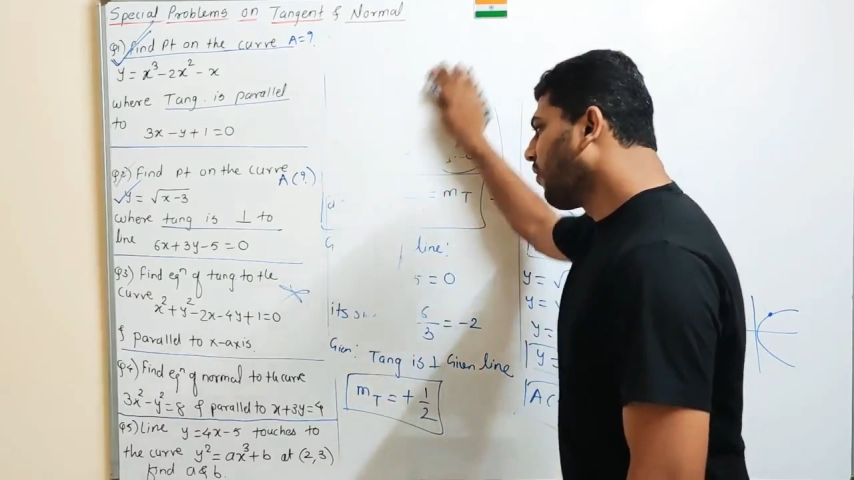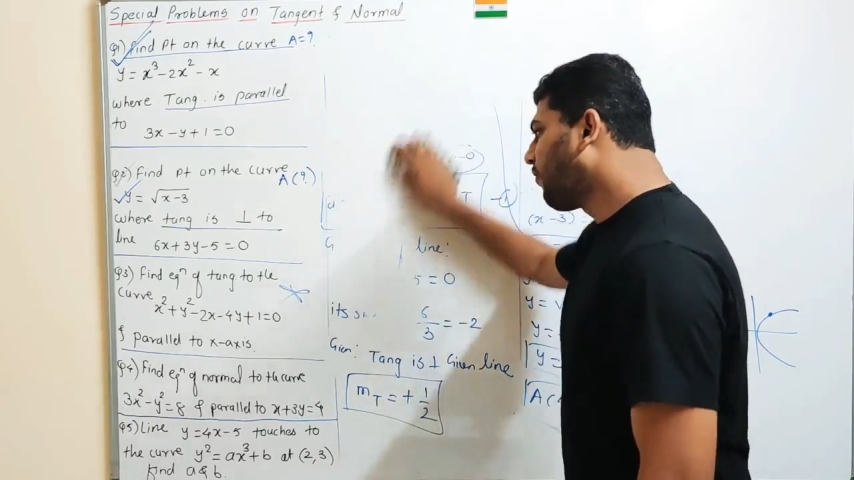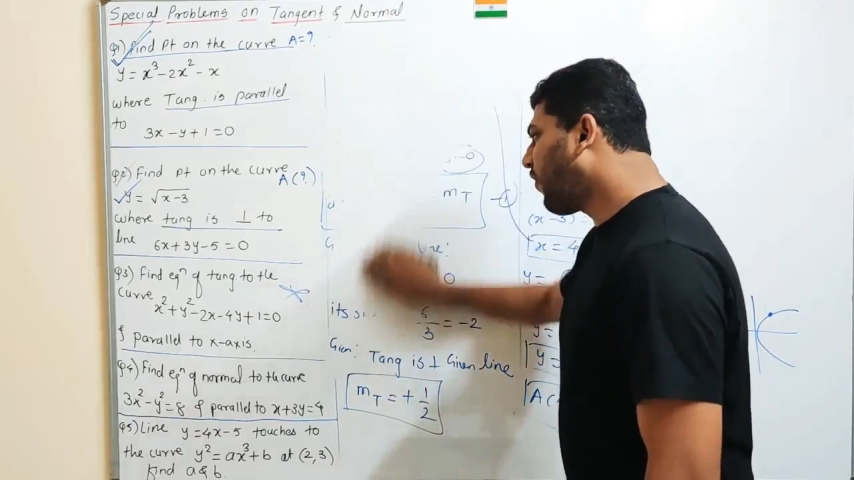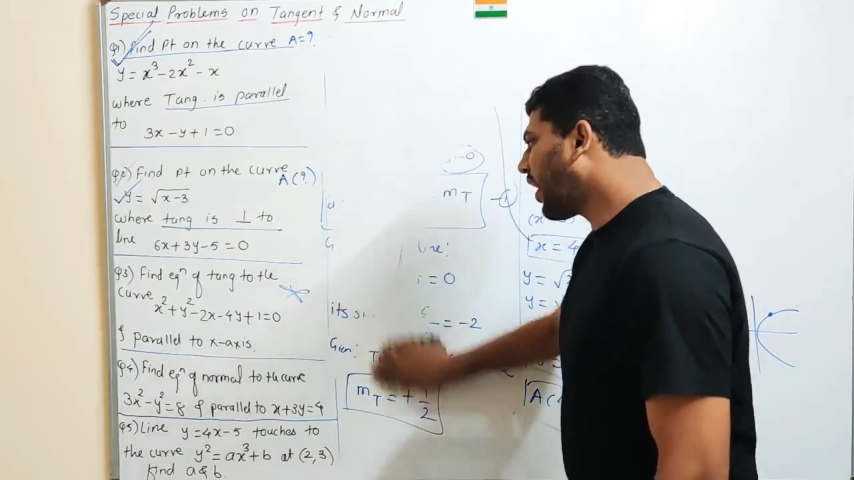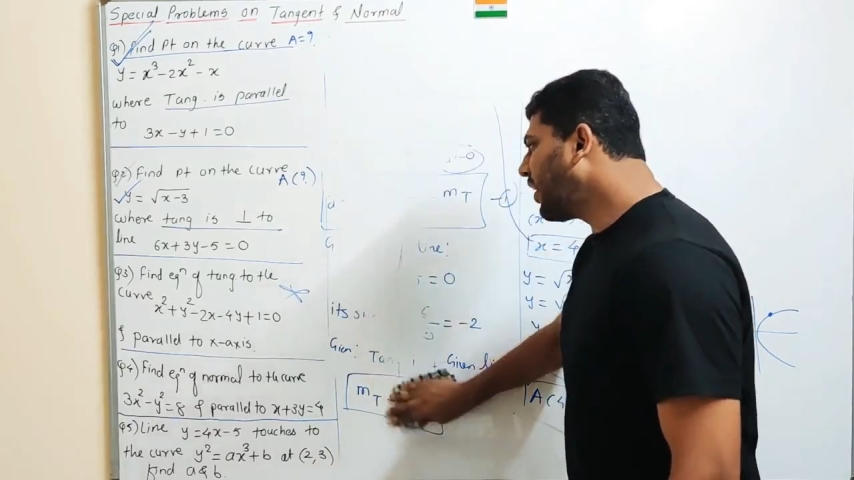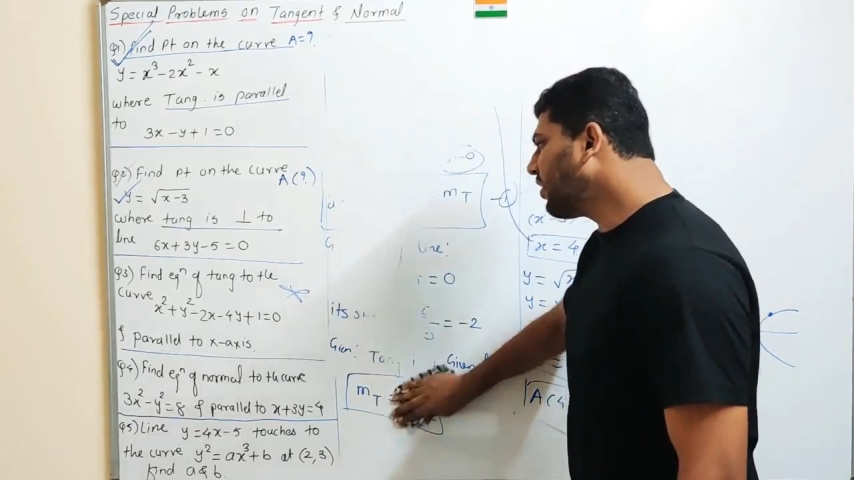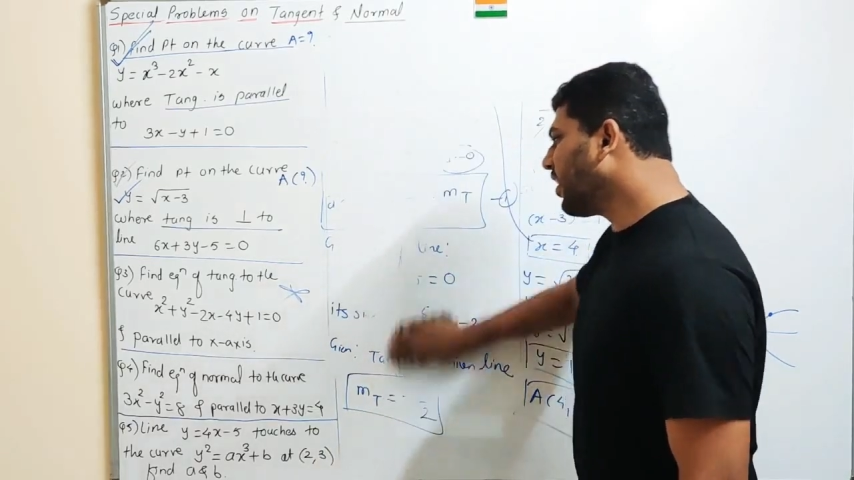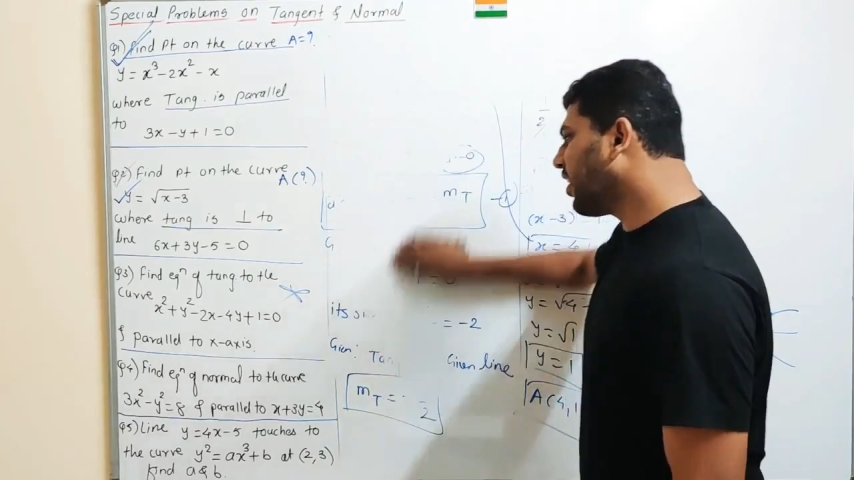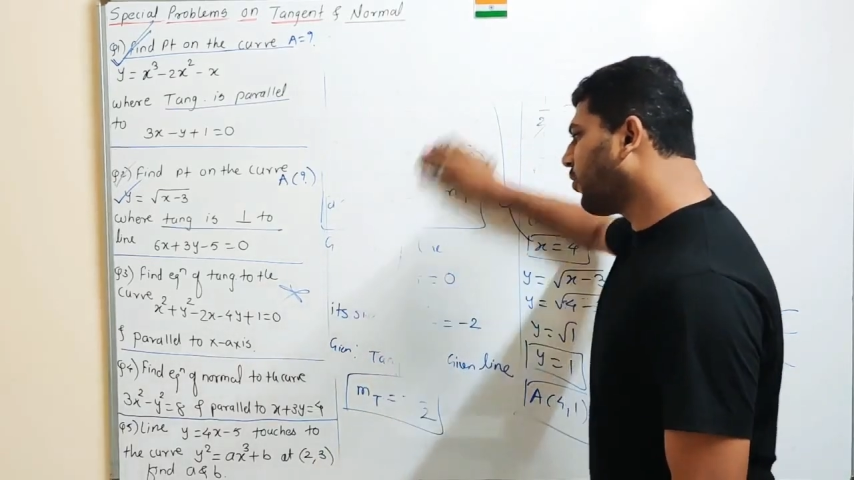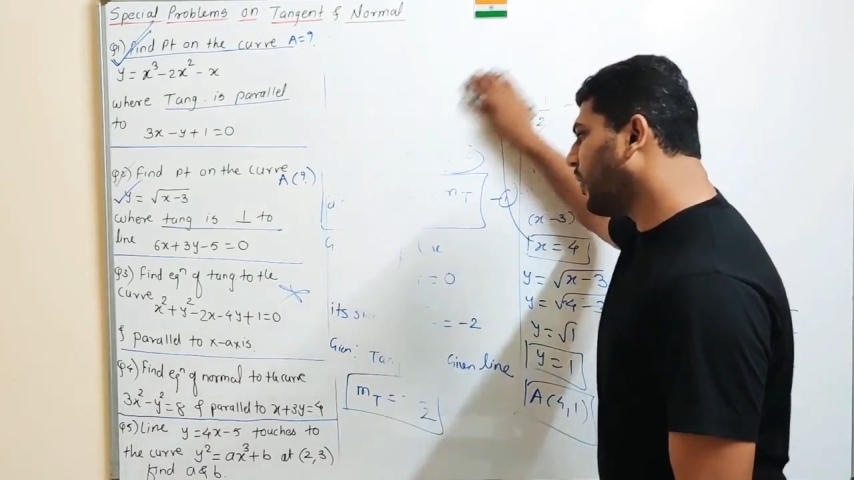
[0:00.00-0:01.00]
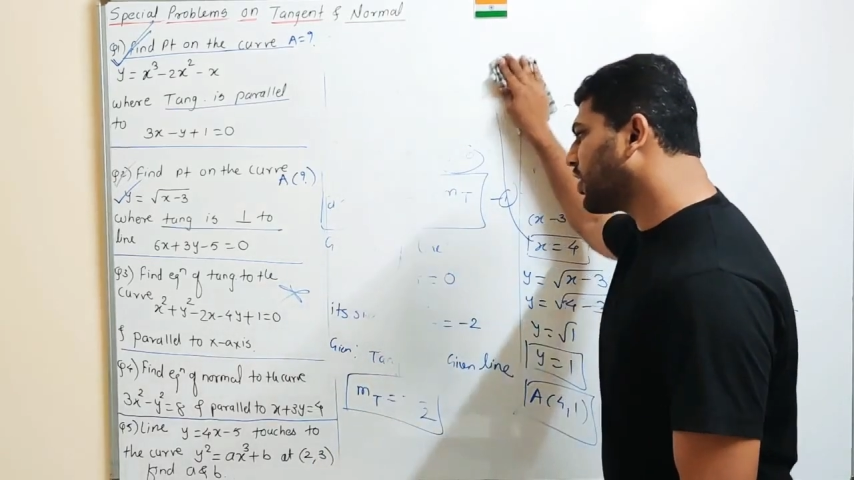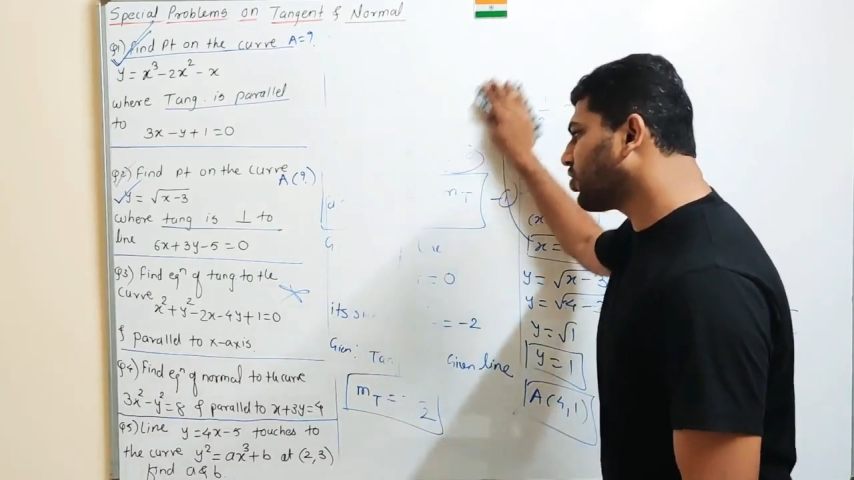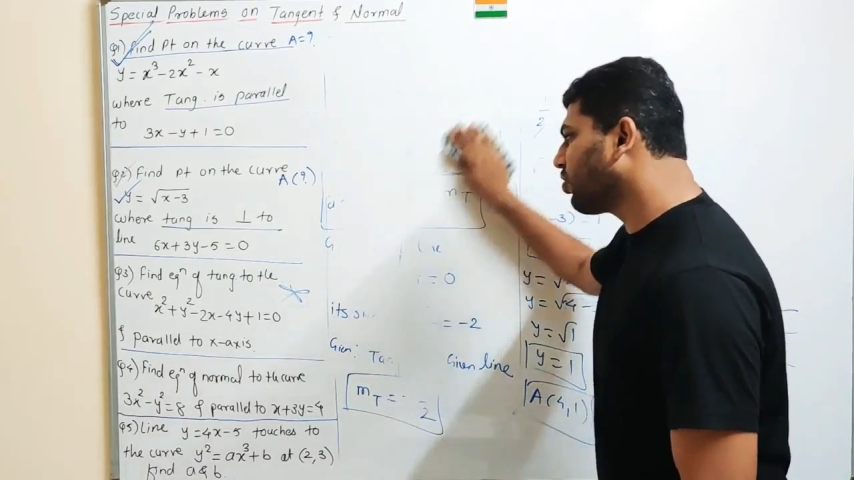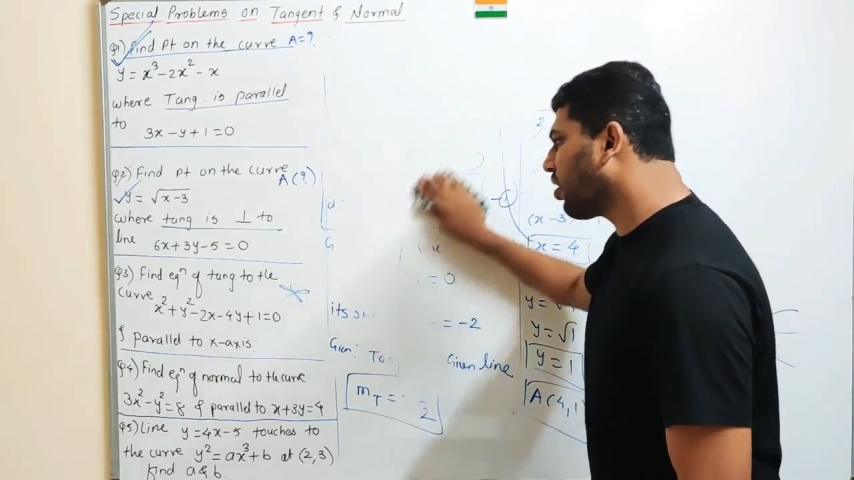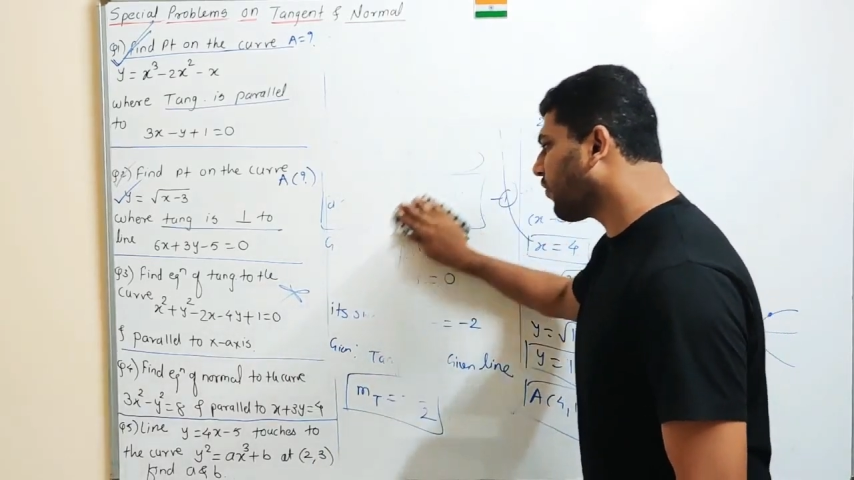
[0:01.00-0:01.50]
Find the
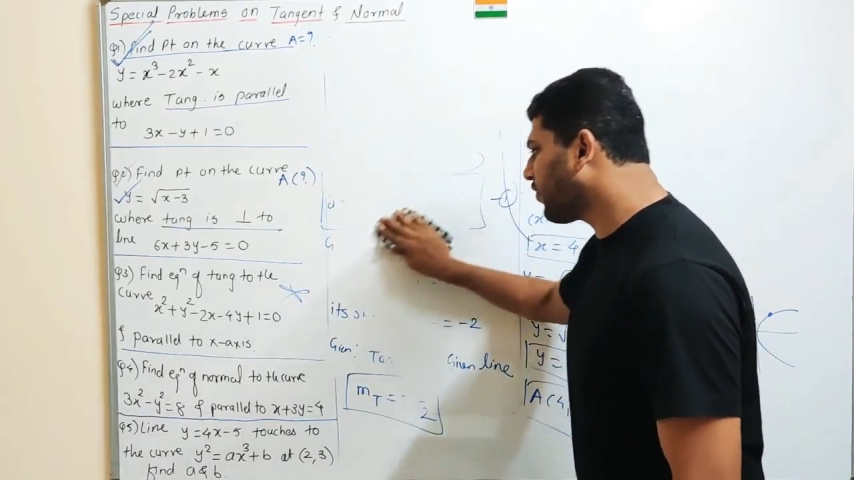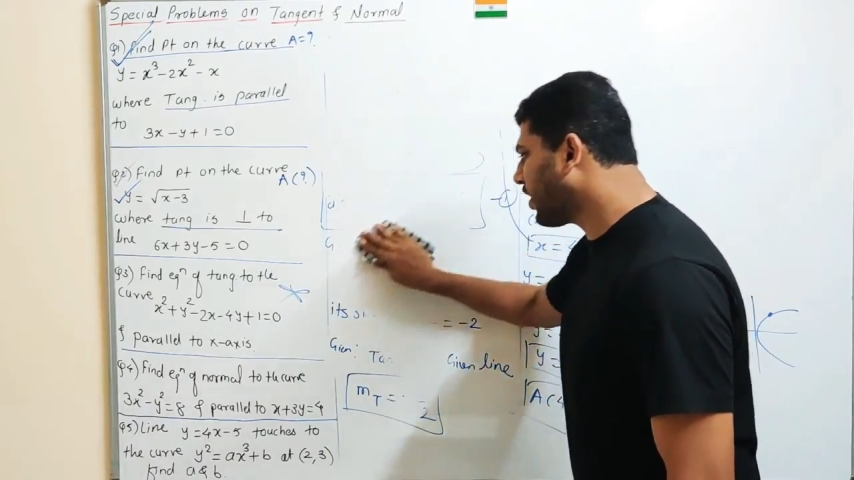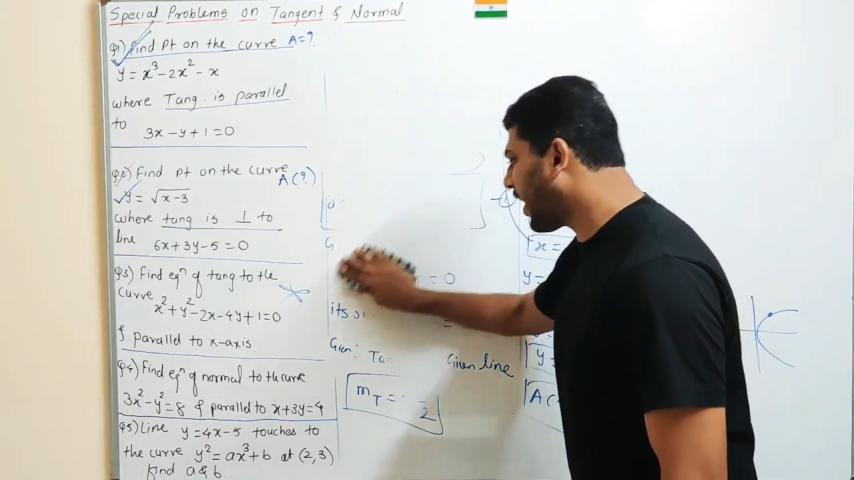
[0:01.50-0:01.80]
equation of